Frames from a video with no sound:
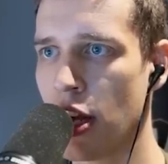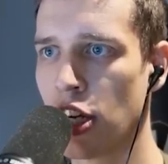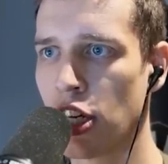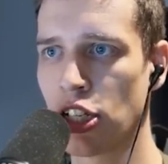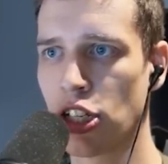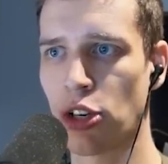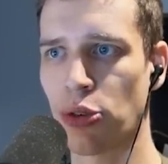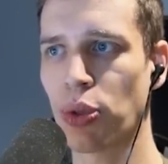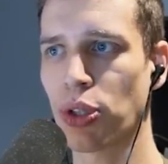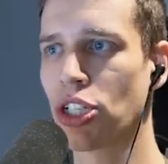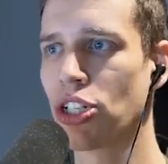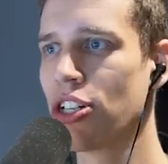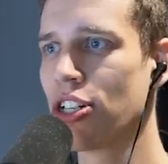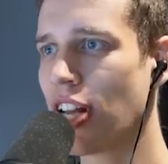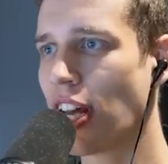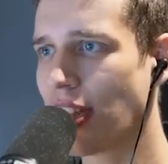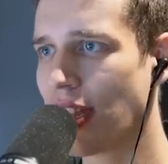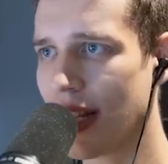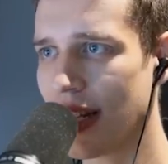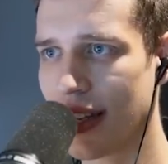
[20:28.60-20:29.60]
there was
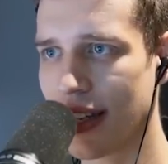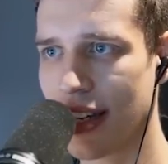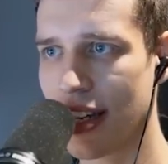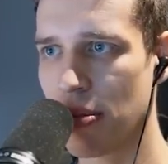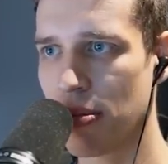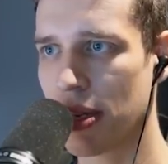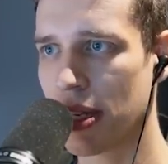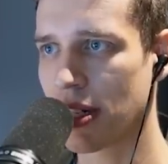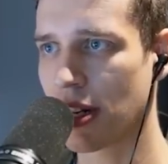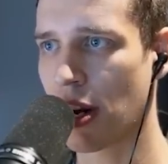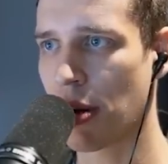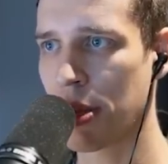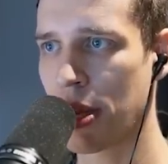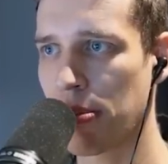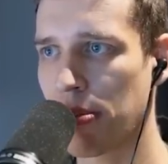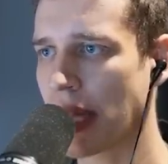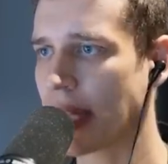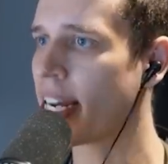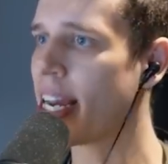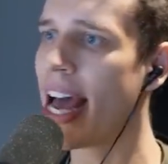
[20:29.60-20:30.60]
nothing to keep this army in
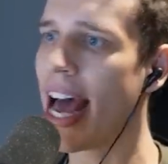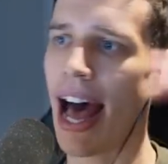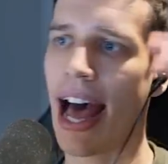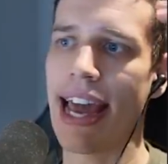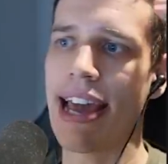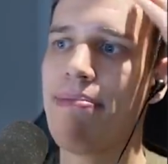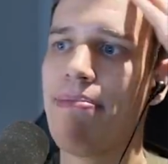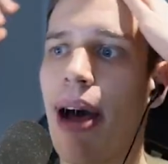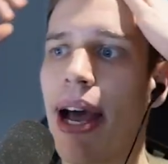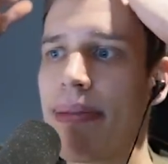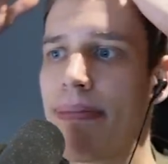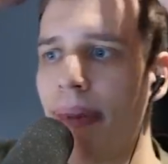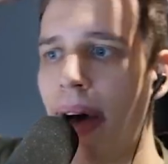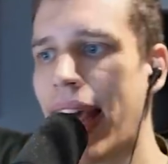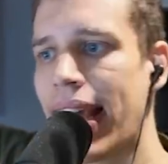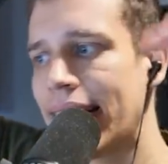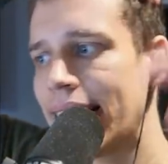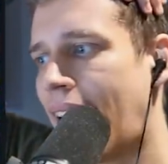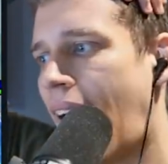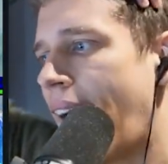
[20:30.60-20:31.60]
place. In my
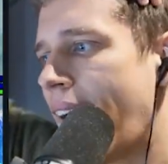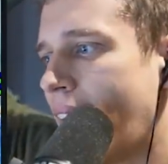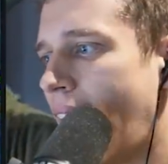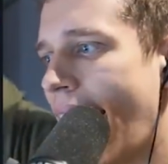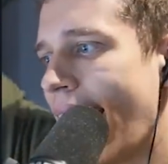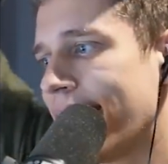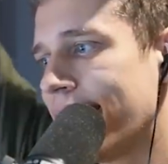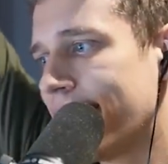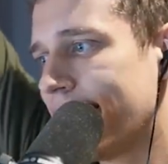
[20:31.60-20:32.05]
mind, I hadn't